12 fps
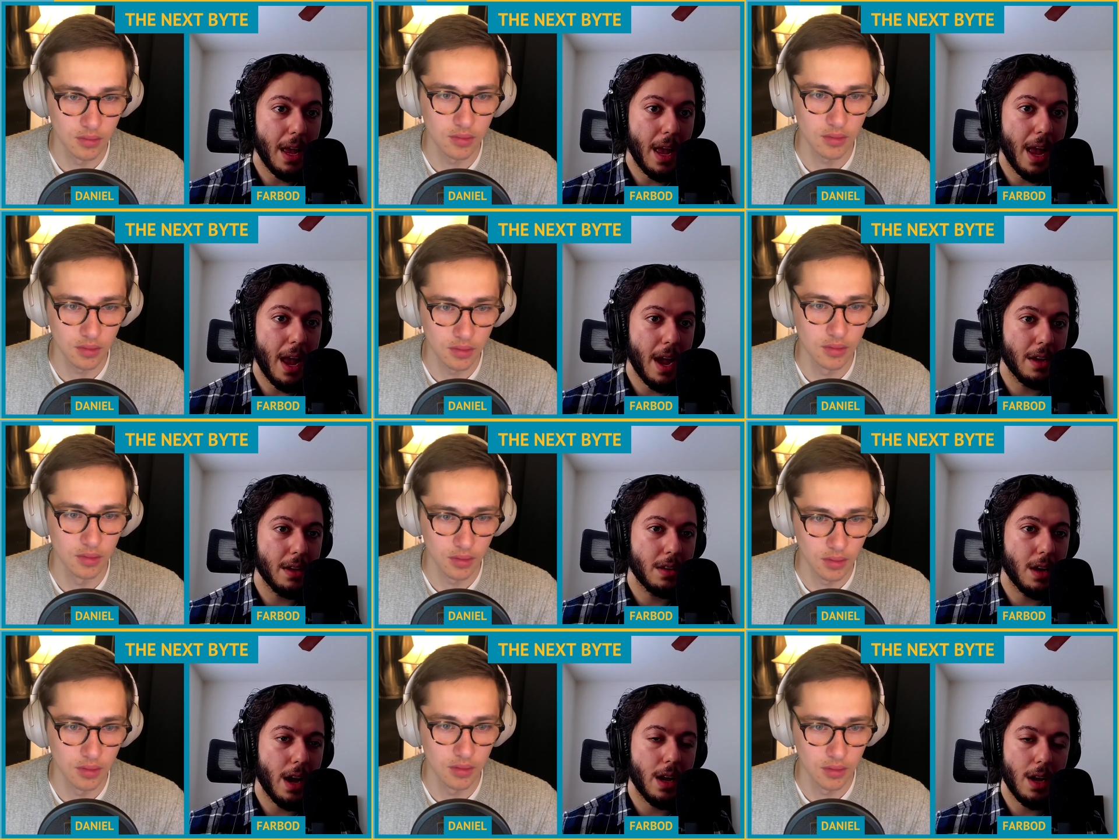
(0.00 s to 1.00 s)

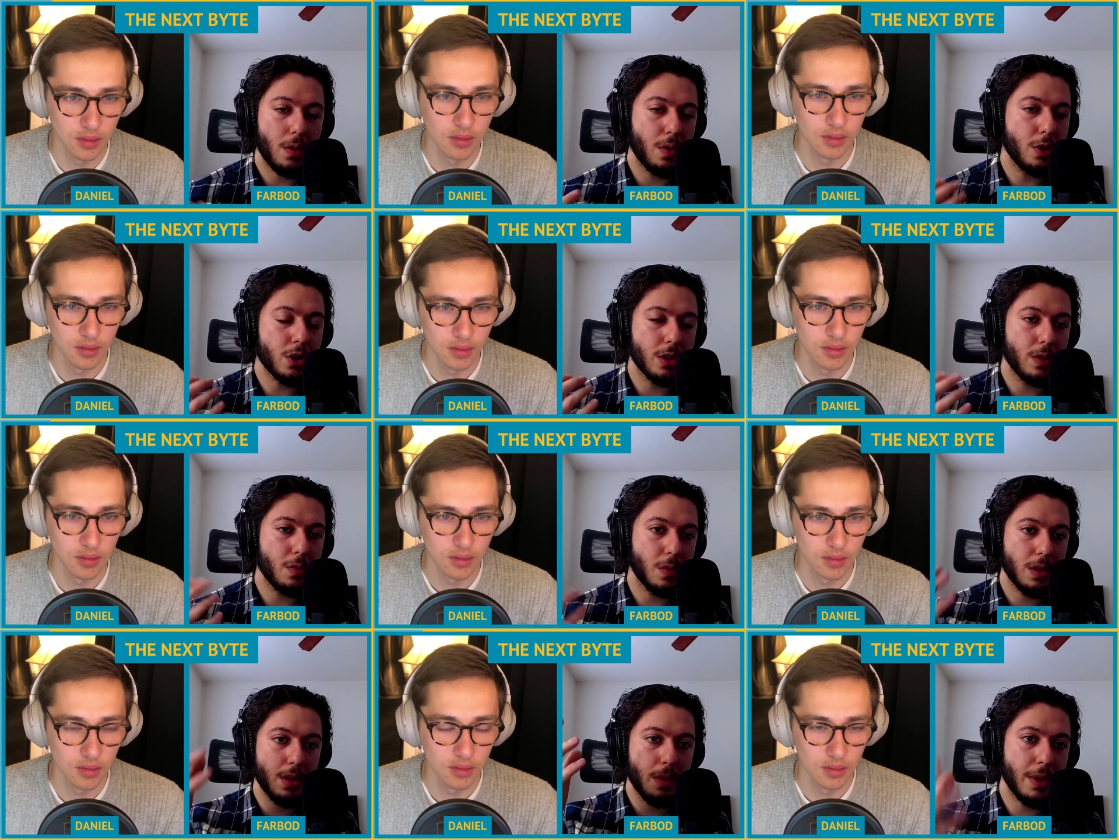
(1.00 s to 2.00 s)
Speaker 1: And I originally,
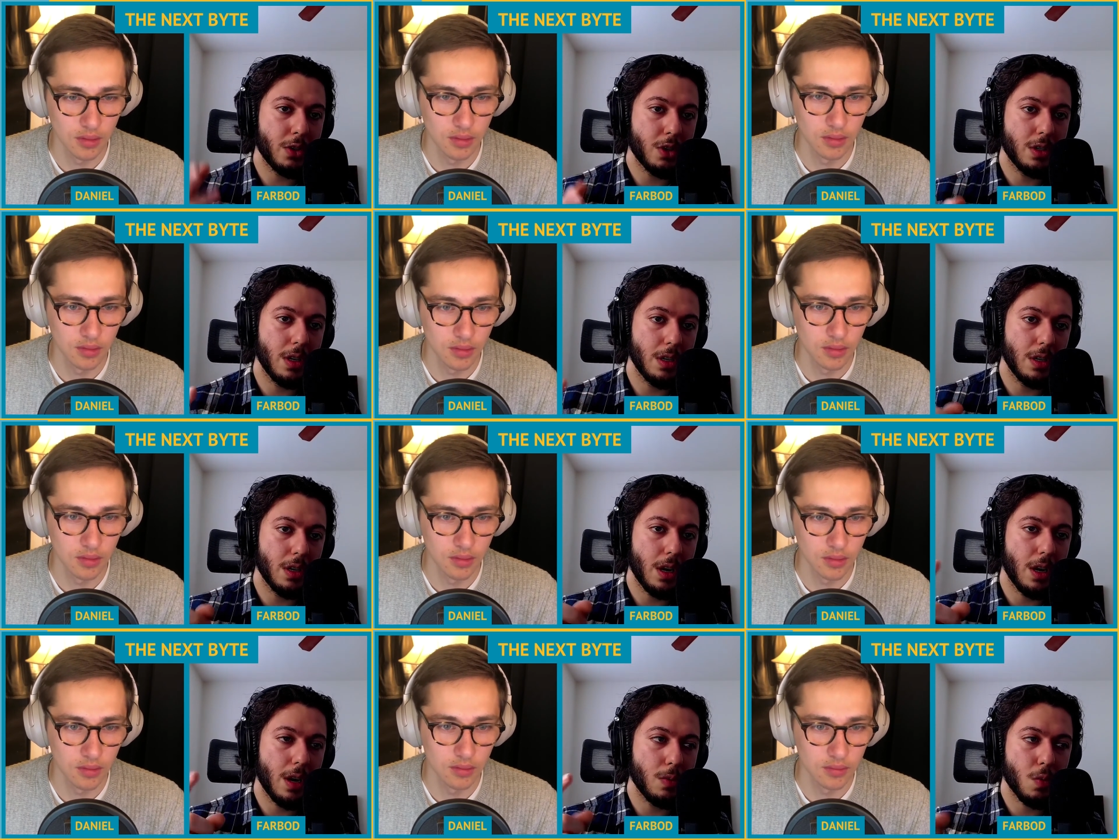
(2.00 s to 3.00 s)
when they mentioned it,
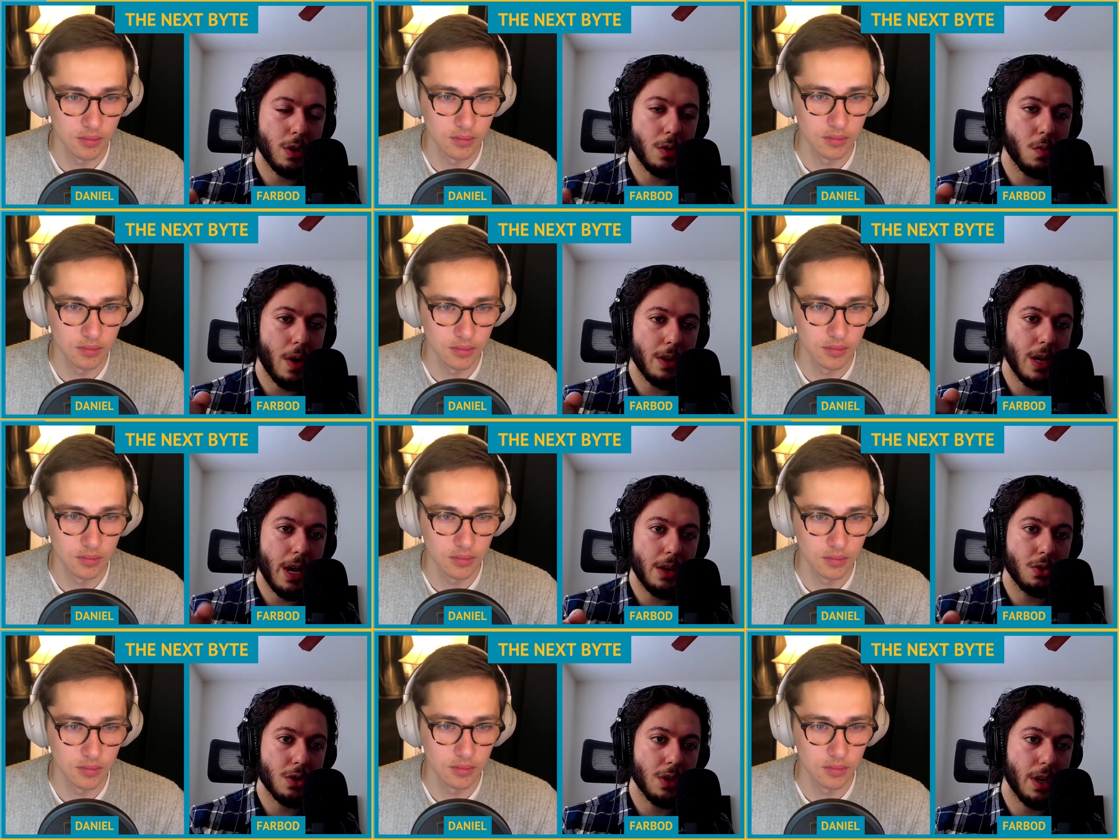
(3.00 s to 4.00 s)
I was wondering why you can't
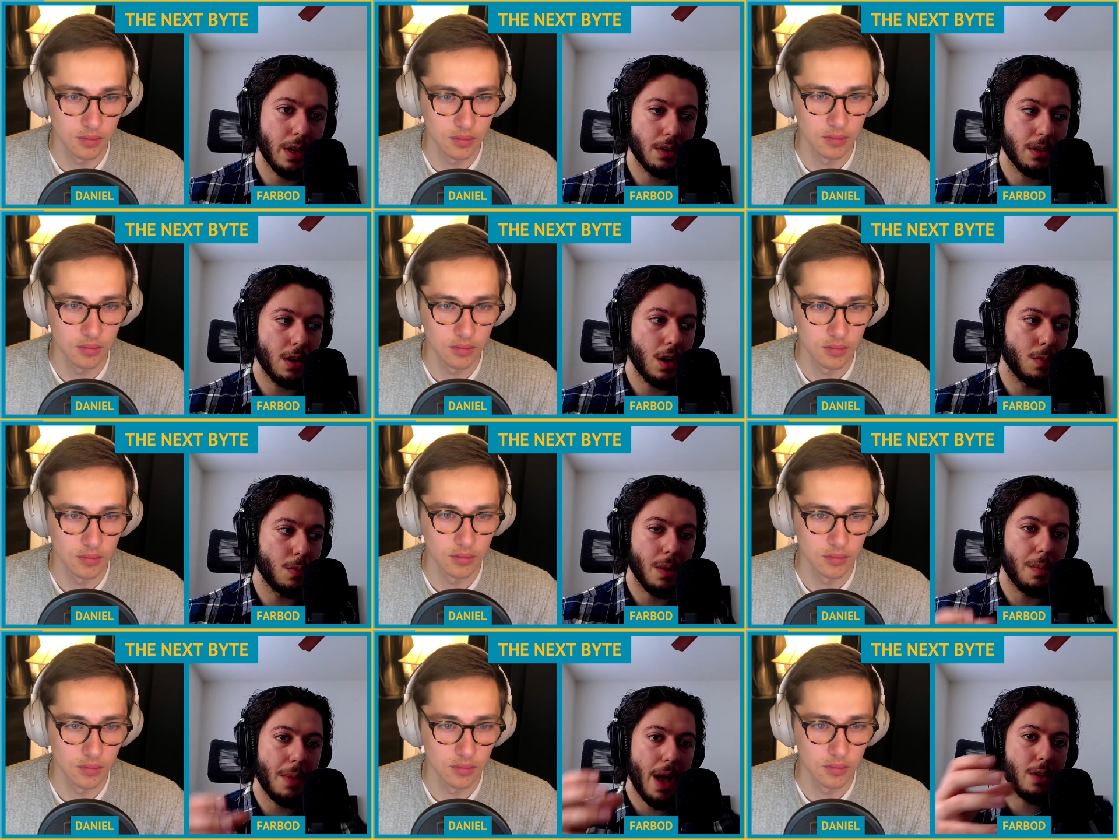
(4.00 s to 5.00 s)
just like, almost like
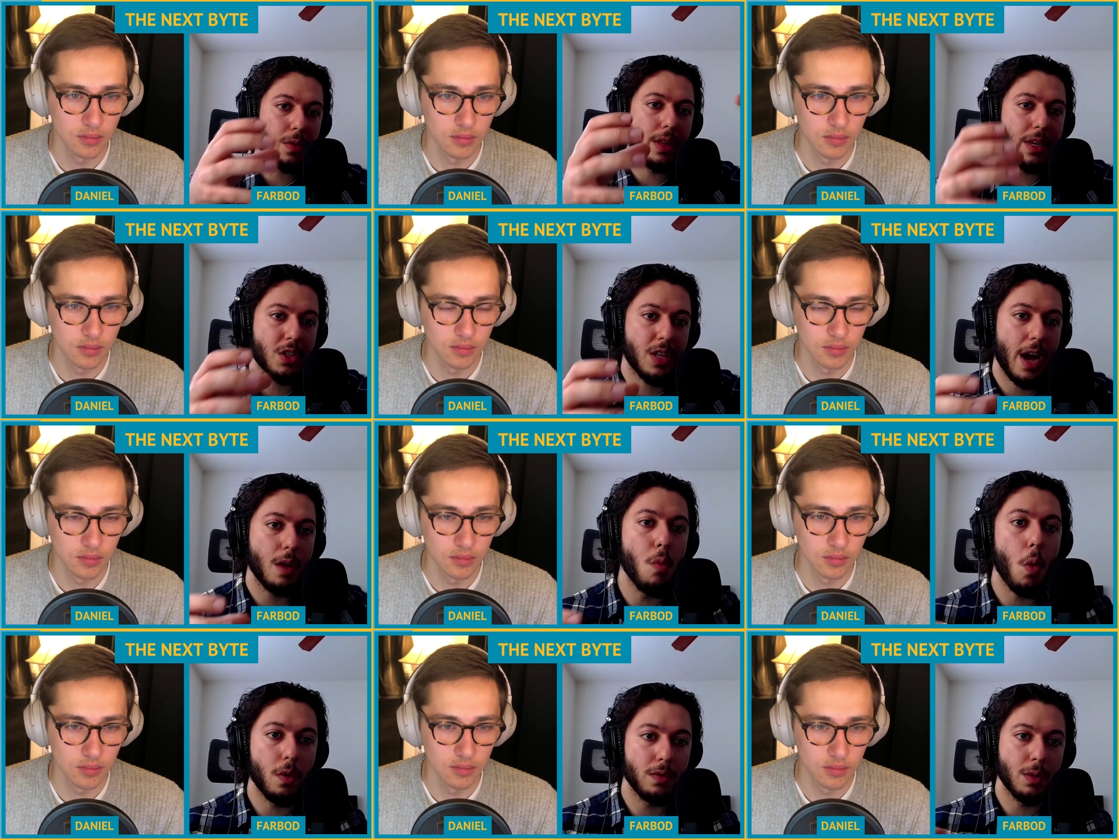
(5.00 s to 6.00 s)
a battery, like stack
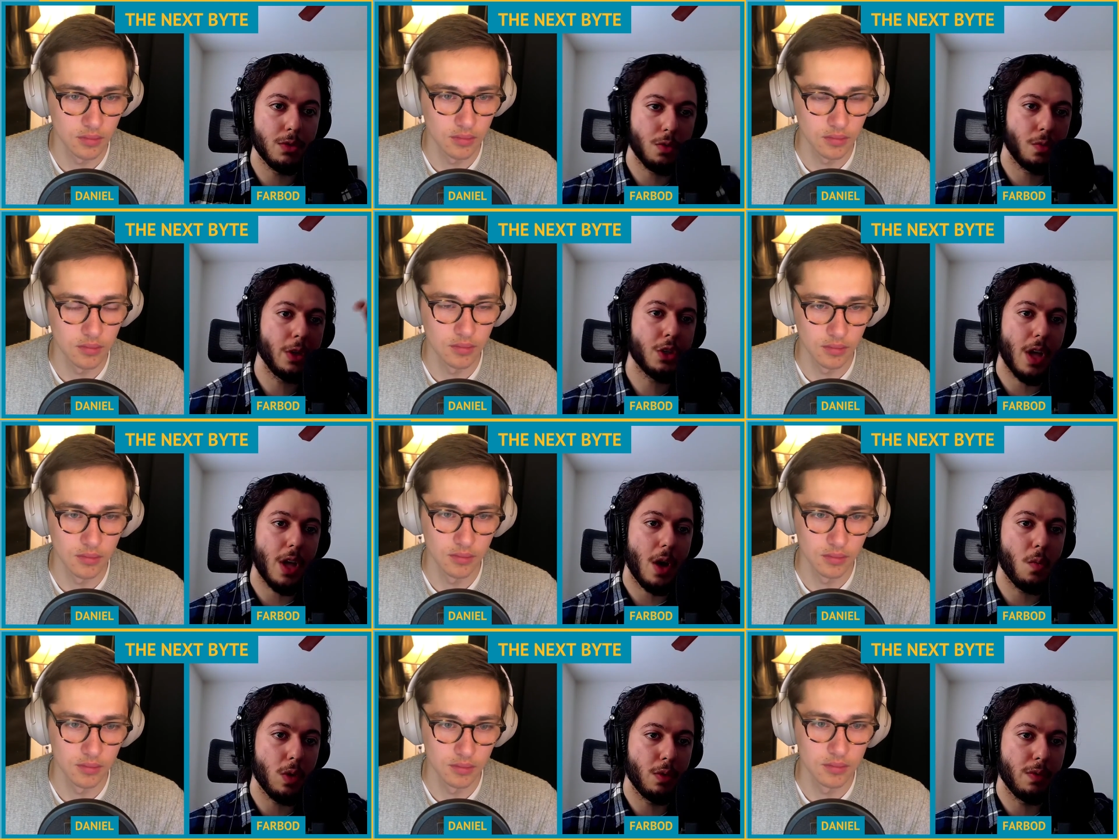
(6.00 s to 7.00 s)
more of them to reach that
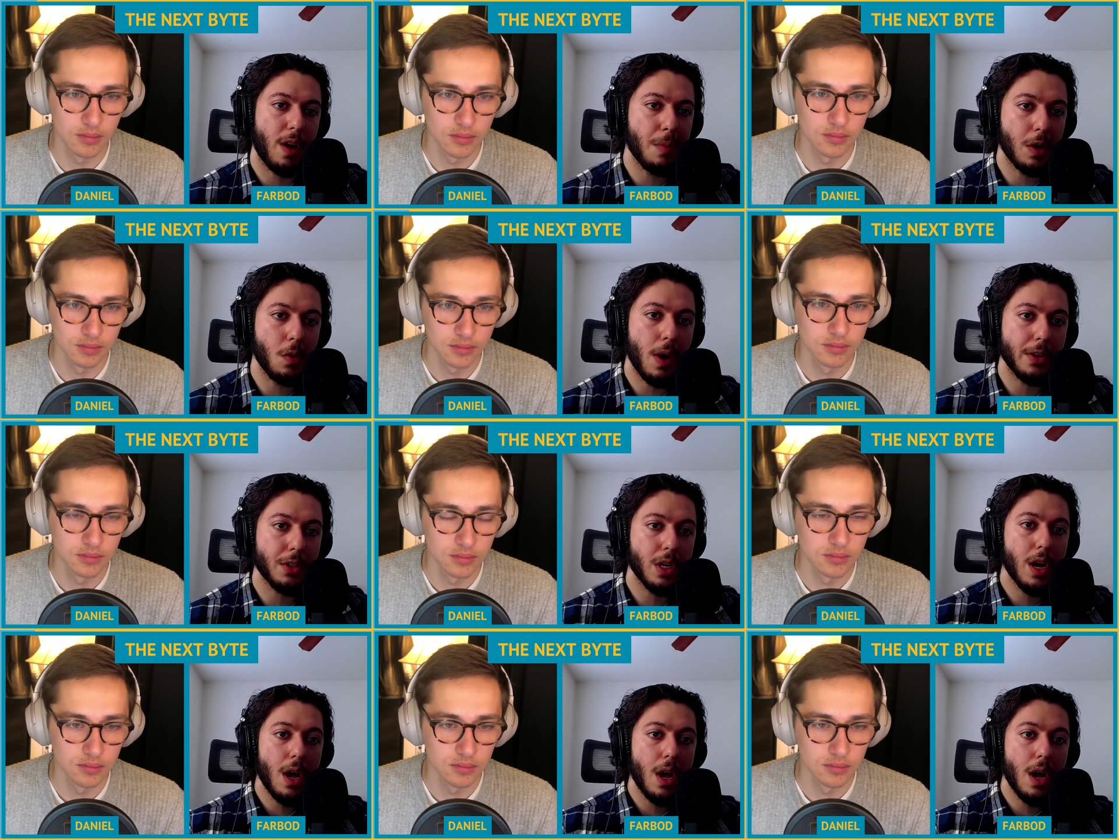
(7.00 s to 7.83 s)
1.5 megawatts.